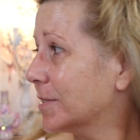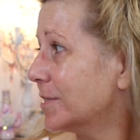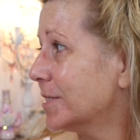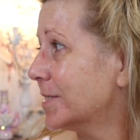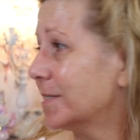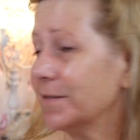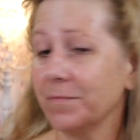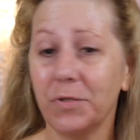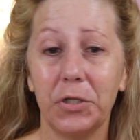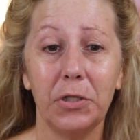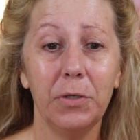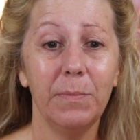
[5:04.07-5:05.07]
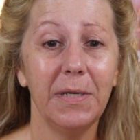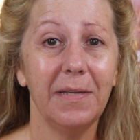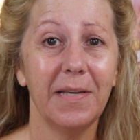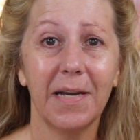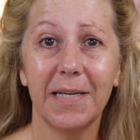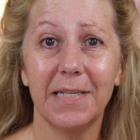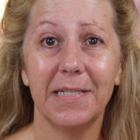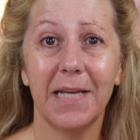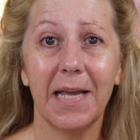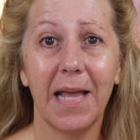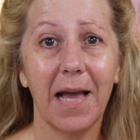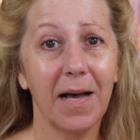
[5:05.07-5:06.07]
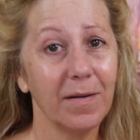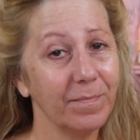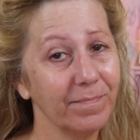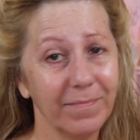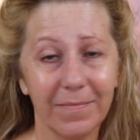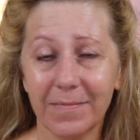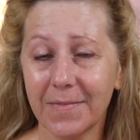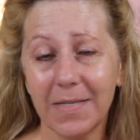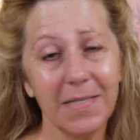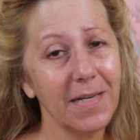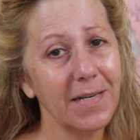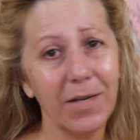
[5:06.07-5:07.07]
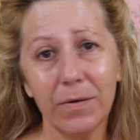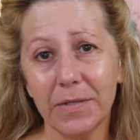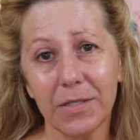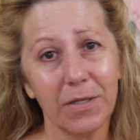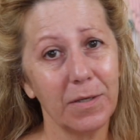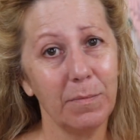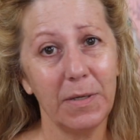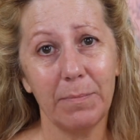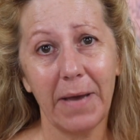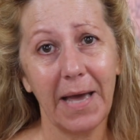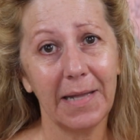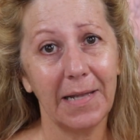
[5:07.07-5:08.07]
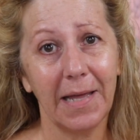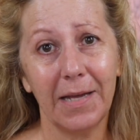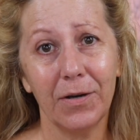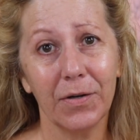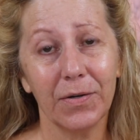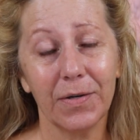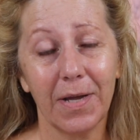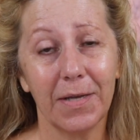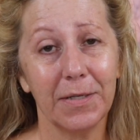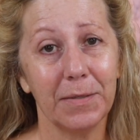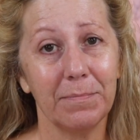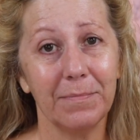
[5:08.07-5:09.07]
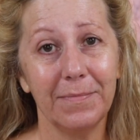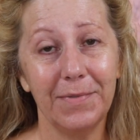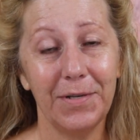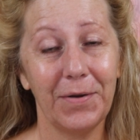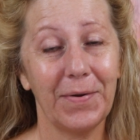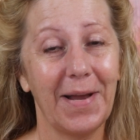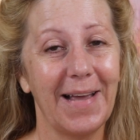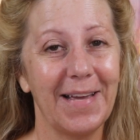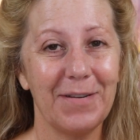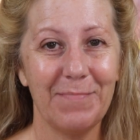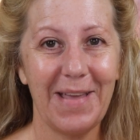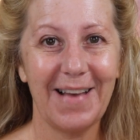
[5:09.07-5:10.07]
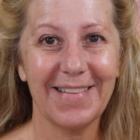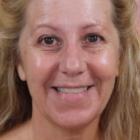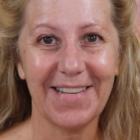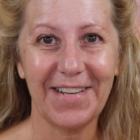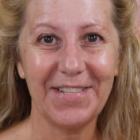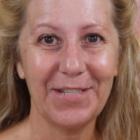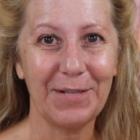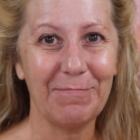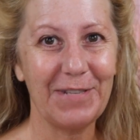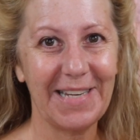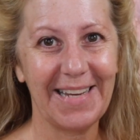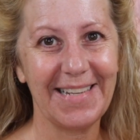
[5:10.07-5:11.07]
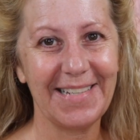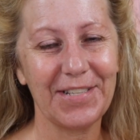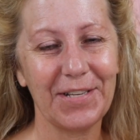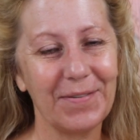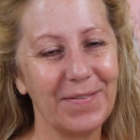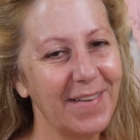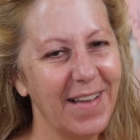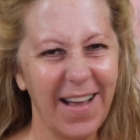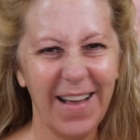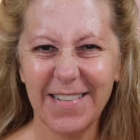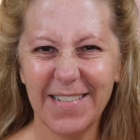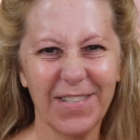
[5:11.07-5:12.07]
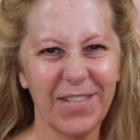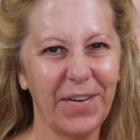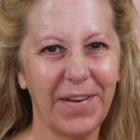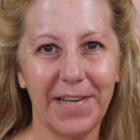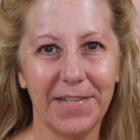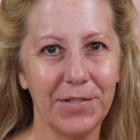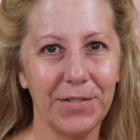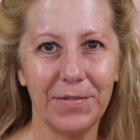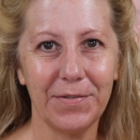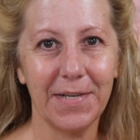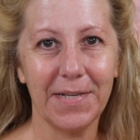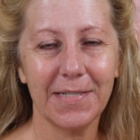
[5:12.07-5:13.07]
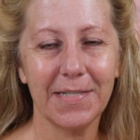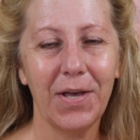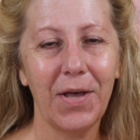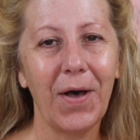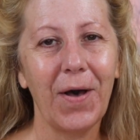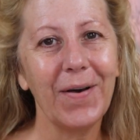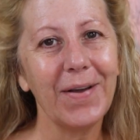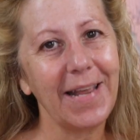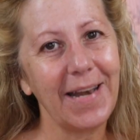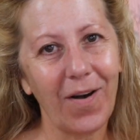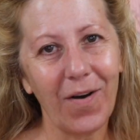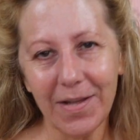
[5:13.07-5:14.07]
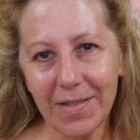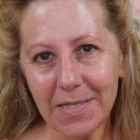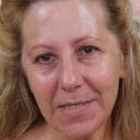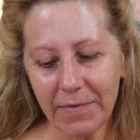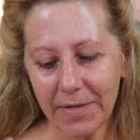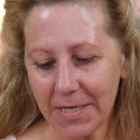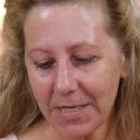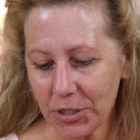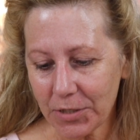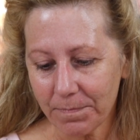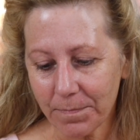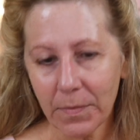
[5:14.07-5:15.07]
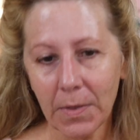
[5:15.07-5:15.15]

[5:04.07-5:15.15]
on just a gloomy, yucky day out, because I know it's going to be bad later, and I got to be outside some today, so I just go ahead and do this. Okay, now on this foundation,